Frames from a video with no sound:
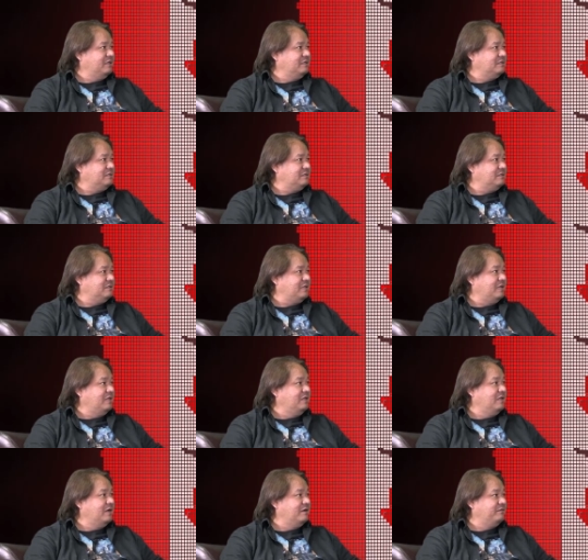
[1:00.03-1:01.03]
East they
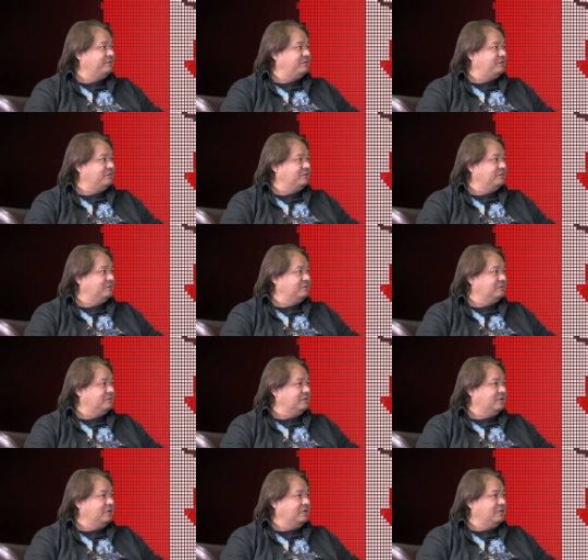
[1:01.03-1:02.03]
love to
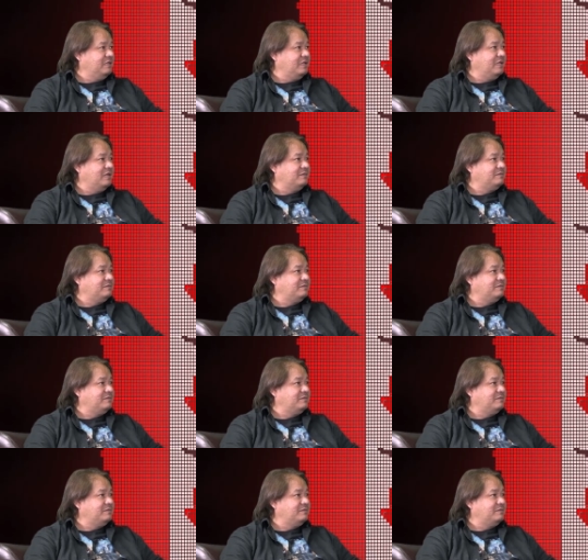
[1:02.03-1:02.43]
they love